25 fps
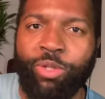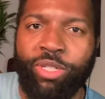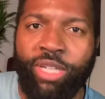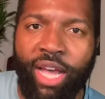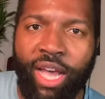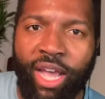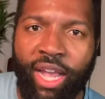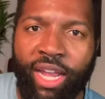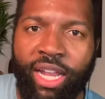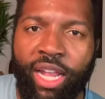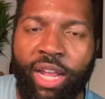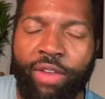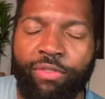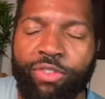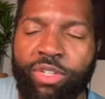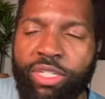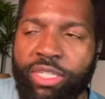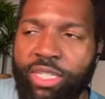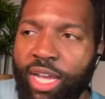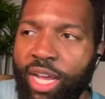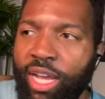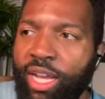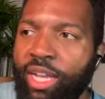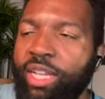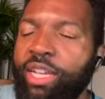deciding we
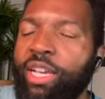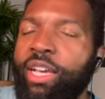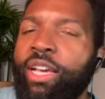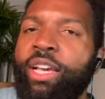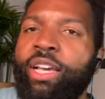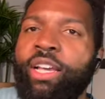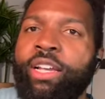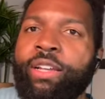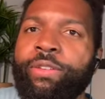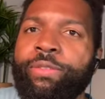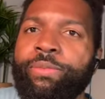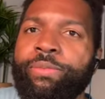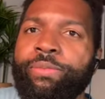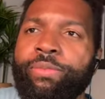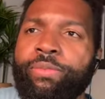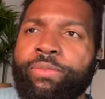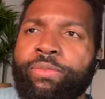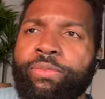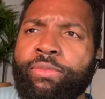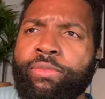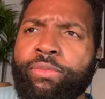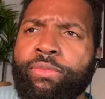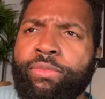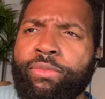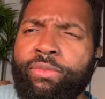just can't get
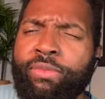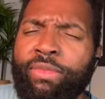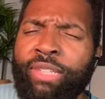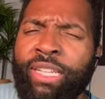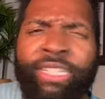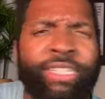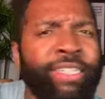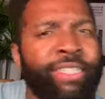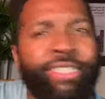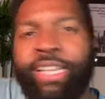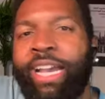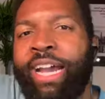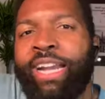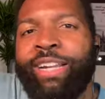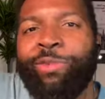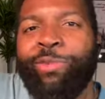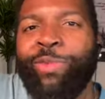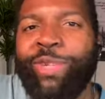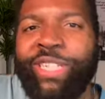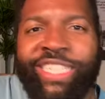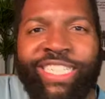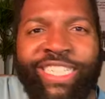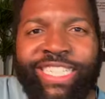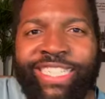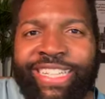our ish
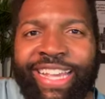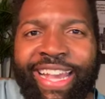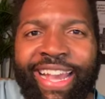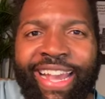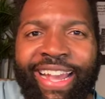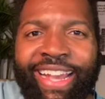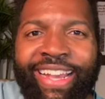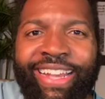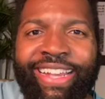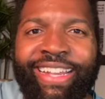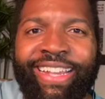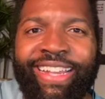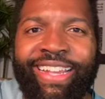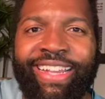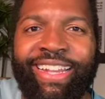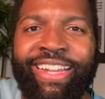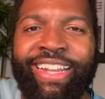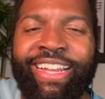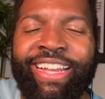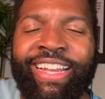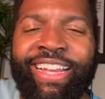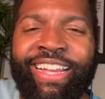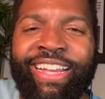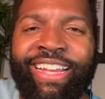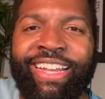together.
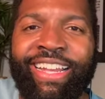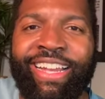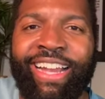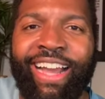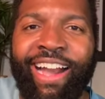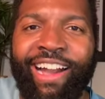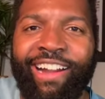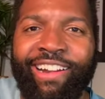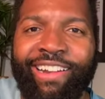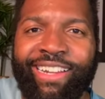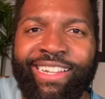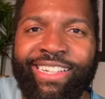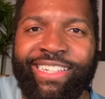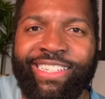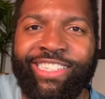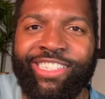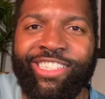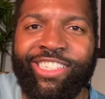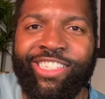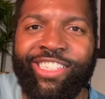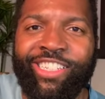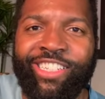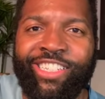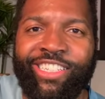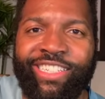And I'm like, do I
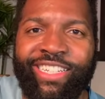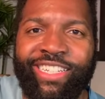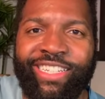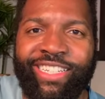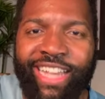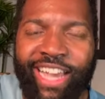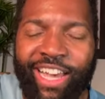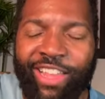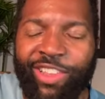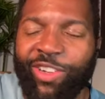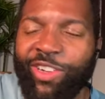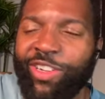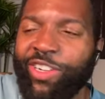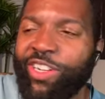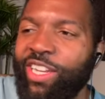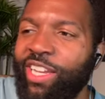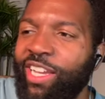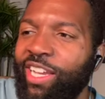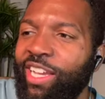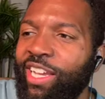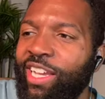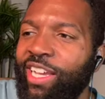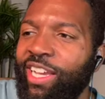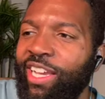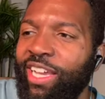have to move to
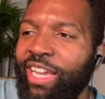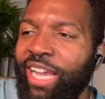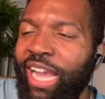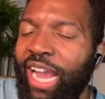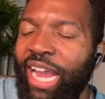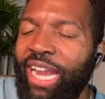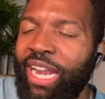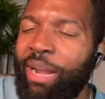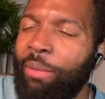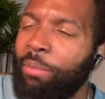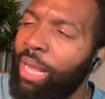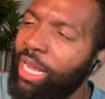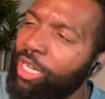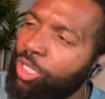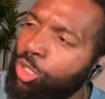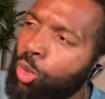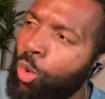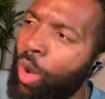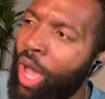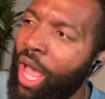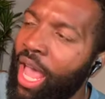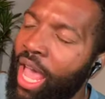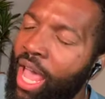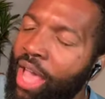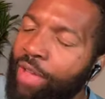a slum in India
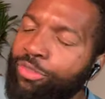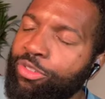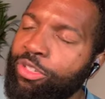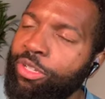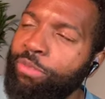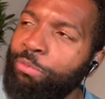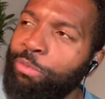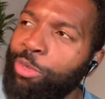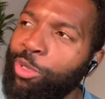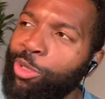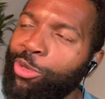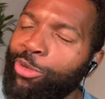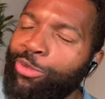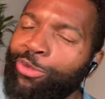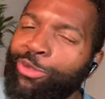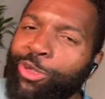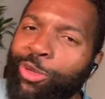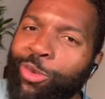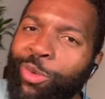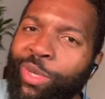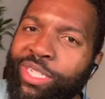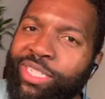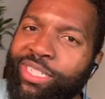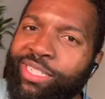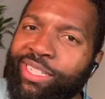for some
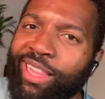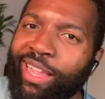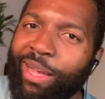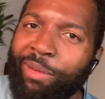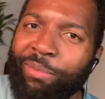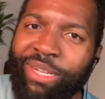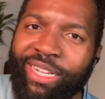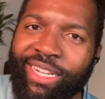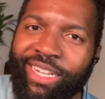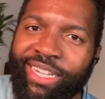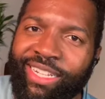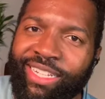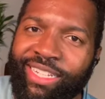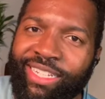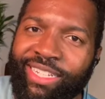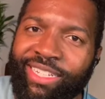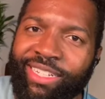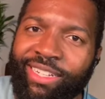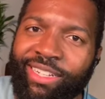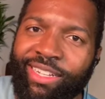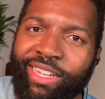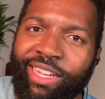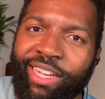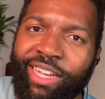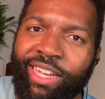sound
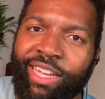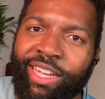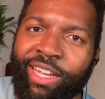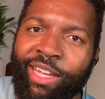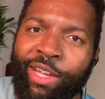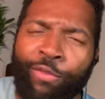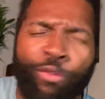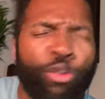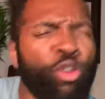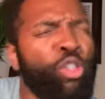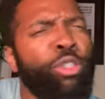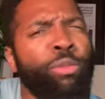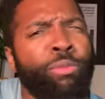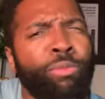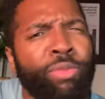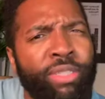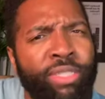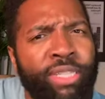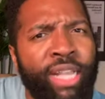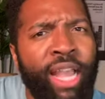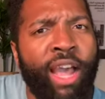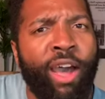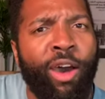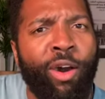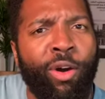public health
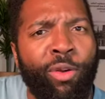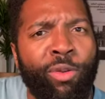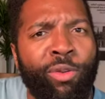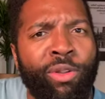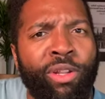policy?